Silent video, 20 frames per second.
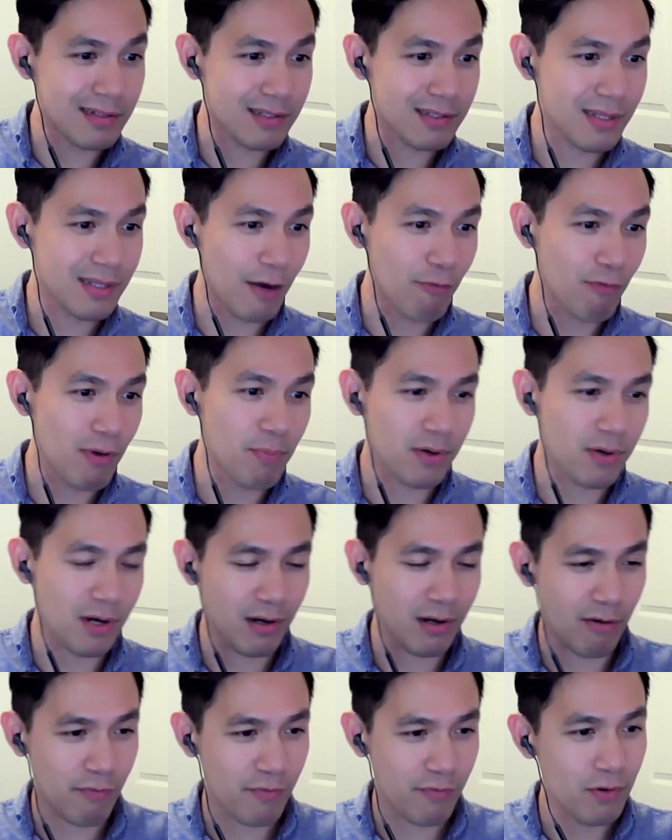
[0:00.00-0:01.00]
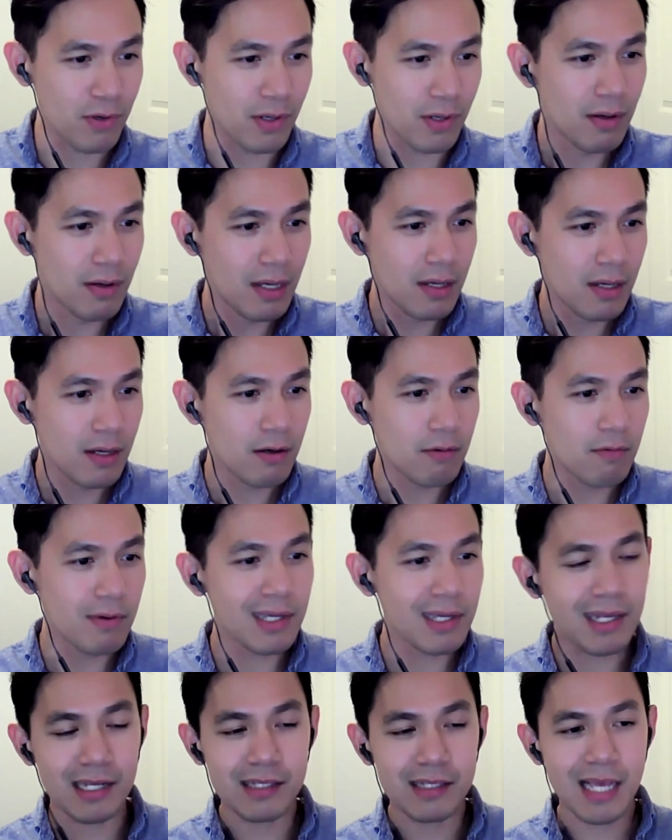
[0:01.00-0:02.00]
that we put in our food?
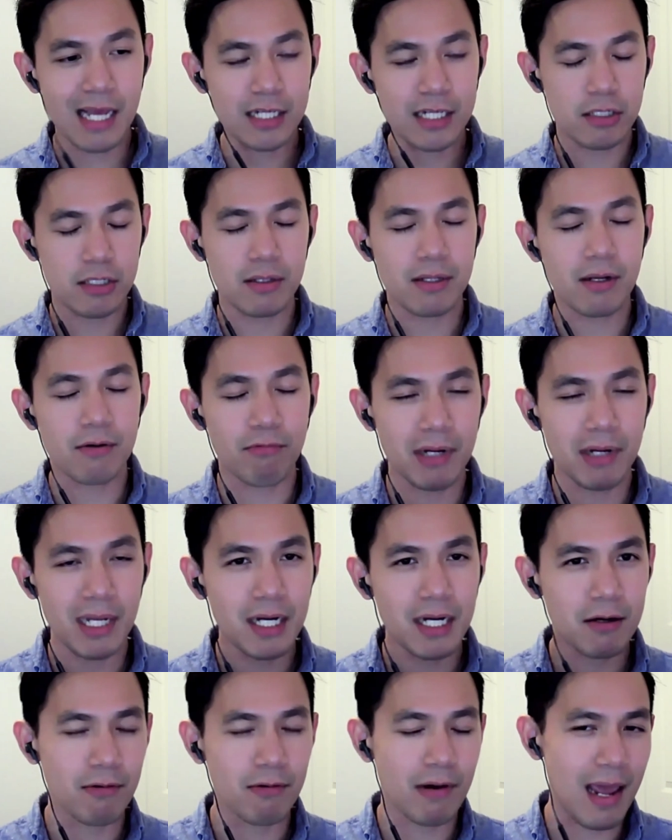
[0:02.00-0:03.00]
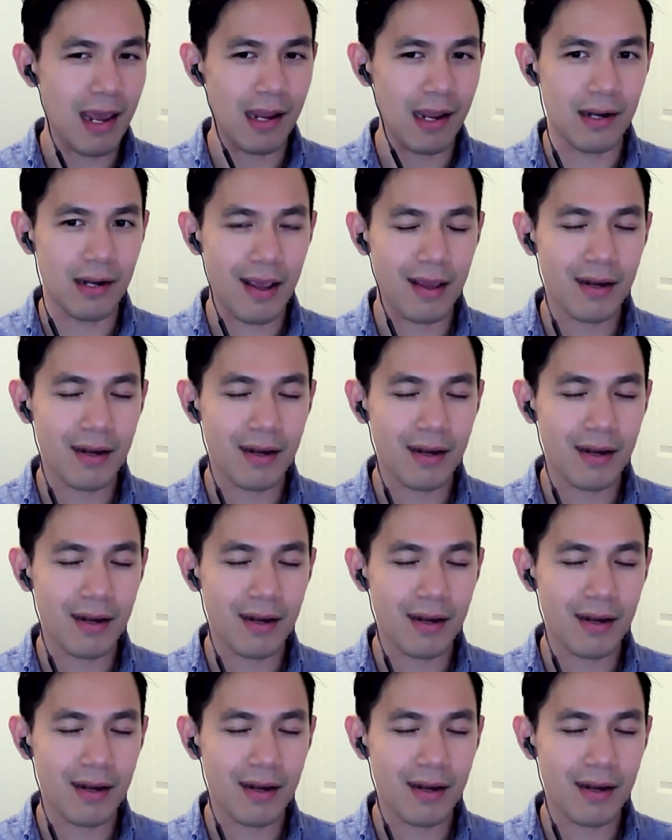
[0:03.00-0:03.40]
We can essentially recreate